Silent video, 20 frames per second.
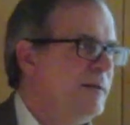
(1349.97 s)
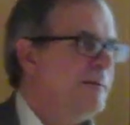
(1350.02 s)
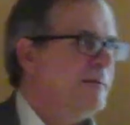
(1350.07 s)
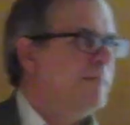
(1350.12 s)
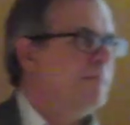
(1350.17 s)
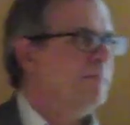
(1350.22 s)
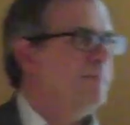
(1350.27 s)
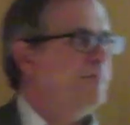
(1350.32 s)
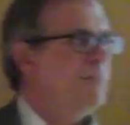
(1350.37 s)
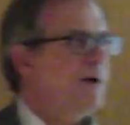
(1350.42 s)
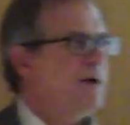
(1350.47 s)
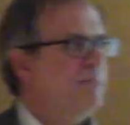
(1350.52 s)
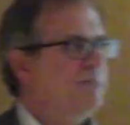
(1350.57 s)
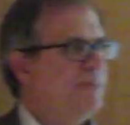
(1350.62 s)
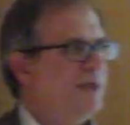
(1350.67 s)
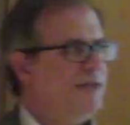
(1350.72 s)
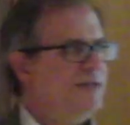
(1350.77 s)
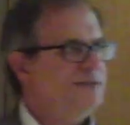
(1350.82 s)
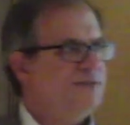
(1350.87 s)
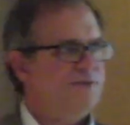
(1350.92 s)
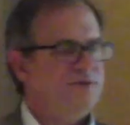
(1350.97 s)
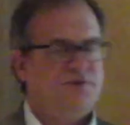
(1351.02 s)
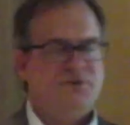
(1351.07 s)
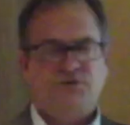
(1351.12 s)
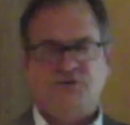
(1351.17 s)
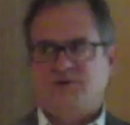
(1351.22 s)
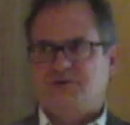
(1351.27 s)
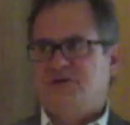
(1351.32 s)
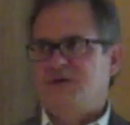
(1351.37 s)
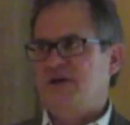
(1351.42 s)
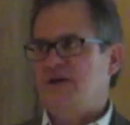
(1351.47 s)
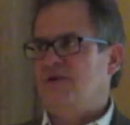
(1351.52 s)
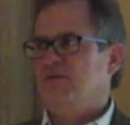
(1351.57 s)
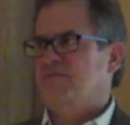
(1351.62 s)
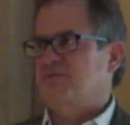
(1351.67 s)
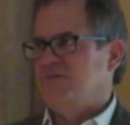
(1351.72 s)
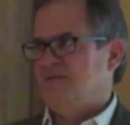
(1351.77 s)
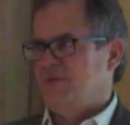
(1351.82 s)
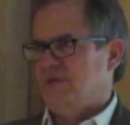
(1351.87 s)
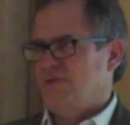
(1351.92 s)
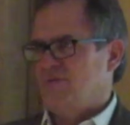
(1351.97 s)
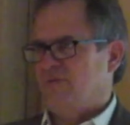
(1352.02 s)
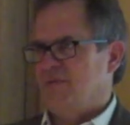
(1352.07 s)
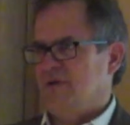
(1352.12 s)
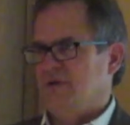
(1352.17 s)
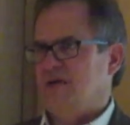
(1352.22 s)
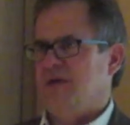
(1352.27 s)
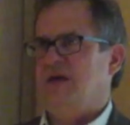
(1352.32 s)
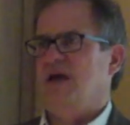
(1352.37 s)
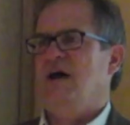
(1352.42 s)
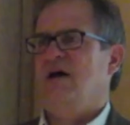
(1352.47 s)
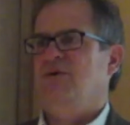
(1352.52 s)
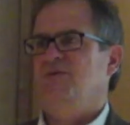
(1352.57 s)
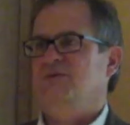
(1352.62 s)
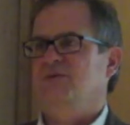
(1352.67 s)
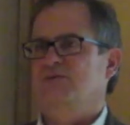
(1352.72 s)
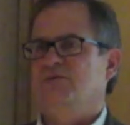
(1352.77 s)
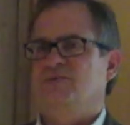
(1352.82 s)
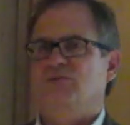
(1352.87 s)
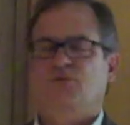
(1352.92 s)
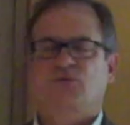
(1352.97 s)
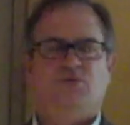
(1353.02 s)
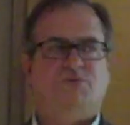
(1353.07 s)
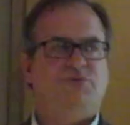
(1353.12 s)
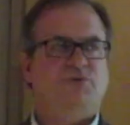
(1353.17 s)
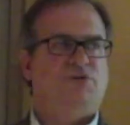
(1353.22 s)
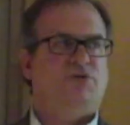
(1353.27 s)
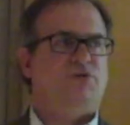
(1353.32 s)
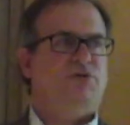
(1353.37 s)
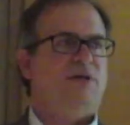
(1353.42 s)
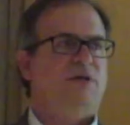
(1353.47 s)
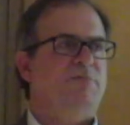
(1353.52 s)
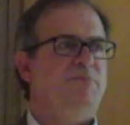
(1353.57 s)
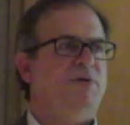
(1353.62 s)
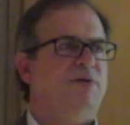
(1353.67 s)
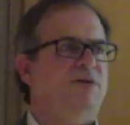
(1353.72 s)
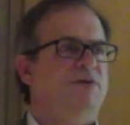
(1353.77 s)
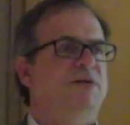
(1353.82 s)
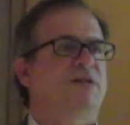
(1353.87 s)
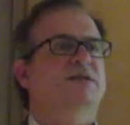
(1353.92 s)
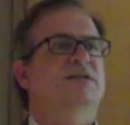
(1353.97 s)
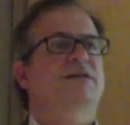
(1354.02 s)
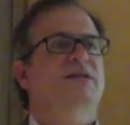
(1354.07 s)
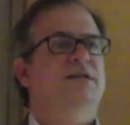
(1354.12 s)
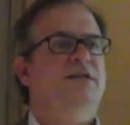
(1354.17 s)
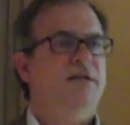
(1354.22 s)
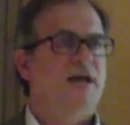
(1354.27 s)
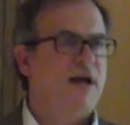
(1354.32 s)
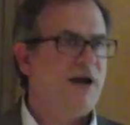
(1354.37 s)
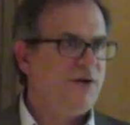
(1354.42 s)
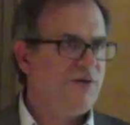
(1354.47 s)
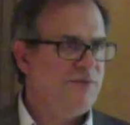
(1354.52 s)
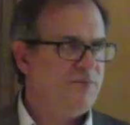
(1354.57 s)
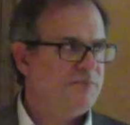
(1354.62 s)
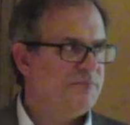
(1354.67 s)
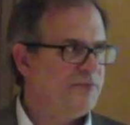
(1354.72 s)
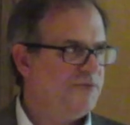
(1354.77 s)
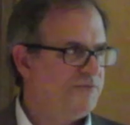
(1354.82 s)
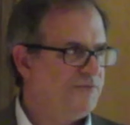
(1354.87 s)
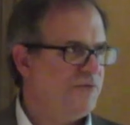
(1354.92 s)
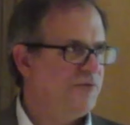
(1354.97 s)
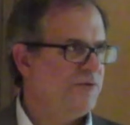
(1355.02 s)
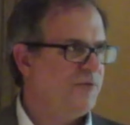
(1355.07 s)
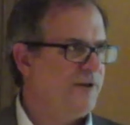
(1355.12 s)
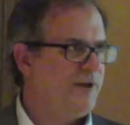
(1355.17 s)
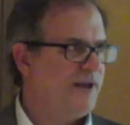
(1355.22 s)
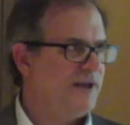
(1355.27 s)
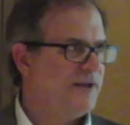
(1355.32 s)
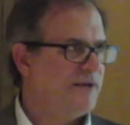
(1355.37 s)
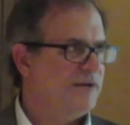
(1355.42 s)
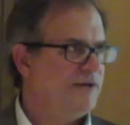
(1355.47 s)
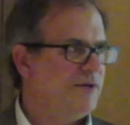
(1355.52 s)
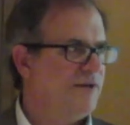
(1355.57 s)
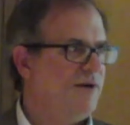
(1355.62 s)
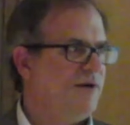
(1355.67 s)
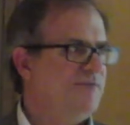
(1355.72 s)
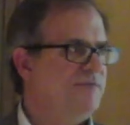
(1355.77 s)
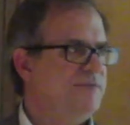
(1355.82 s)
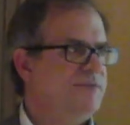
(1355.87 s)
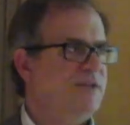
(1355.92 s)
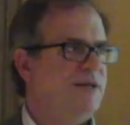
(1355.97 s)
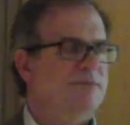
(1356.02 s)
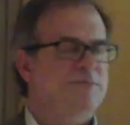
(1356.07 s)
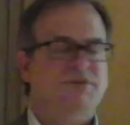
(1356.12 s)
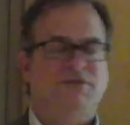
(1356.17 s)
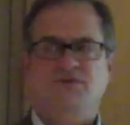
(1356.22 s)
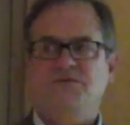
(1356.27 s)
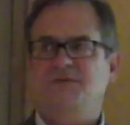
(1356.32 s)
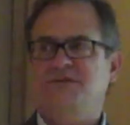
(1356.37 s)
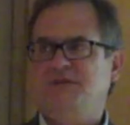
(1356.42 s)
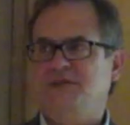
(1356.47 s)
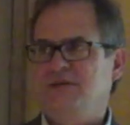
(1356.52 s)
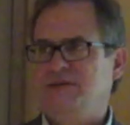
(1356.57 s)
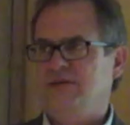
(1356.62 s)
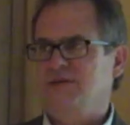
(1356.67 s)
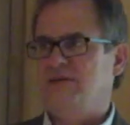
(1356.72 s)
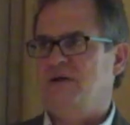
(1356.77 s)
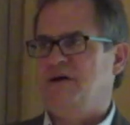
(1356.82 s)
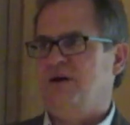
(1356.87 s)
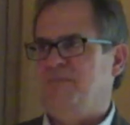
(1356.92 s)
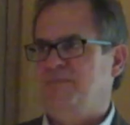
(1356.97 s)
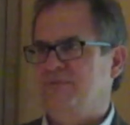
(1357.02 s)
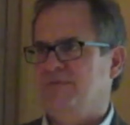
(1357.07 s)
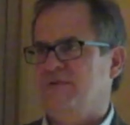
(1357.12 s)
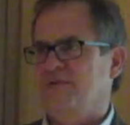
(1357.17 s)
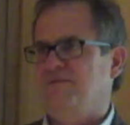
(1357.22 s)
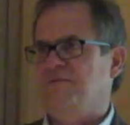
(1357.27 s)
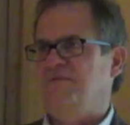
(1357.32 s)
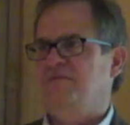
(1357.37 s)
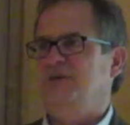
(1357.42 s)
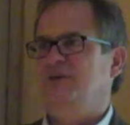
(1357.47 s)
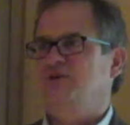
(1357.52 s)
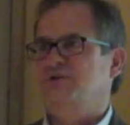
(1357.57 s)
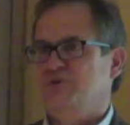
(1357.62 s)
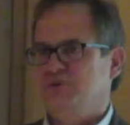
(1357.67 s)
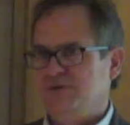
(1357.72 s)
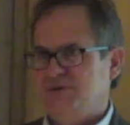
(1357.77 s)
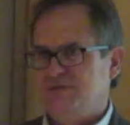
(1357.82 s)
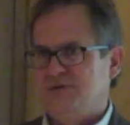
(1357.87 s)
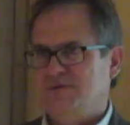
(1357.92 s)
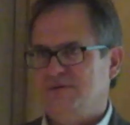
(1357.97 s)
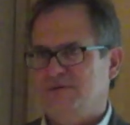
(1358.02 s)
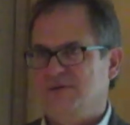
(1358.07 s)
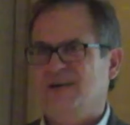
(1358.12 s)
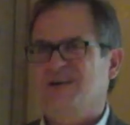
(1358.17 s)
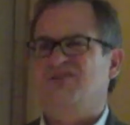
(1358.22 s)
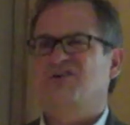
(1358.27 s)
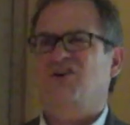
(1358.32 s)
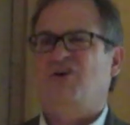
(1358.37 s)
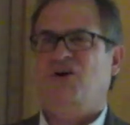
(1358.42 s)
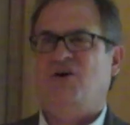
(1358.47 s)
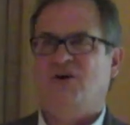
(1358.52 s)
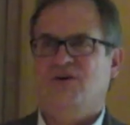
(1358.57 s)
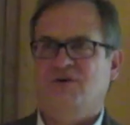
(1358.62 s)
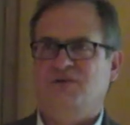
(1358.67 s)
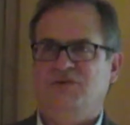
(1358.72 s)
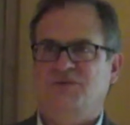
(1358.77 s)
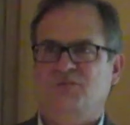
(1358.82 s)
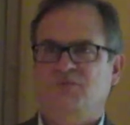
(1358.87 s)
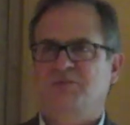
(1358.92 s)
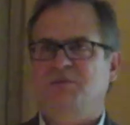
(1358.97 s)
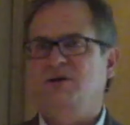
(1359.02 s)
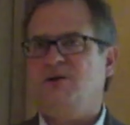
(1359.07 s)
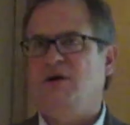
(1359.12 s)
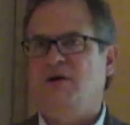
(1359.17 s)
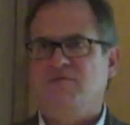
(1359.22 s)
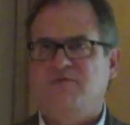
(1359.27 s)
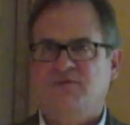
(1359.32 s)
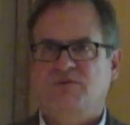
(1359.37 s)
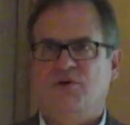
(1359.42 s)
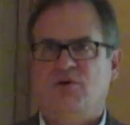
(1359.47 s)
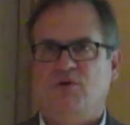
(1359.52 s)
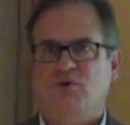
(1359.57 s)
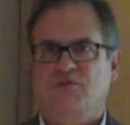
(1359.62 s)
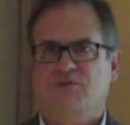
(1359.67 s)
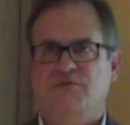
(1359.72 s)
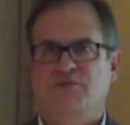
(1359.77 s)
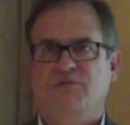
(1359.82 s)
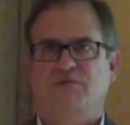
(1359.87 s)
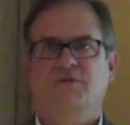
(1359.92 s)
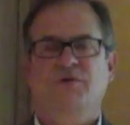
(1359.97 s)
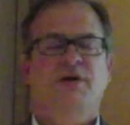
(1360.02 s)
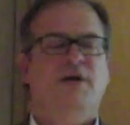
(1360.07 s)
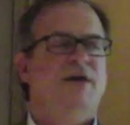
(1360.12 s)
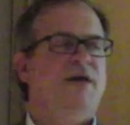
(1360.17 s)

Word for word: But based on the stratigraphy that we encounter, the rooms are typically cleaned out beforehand. Oftentimes they'll seal up the features, like the hearth will be covered over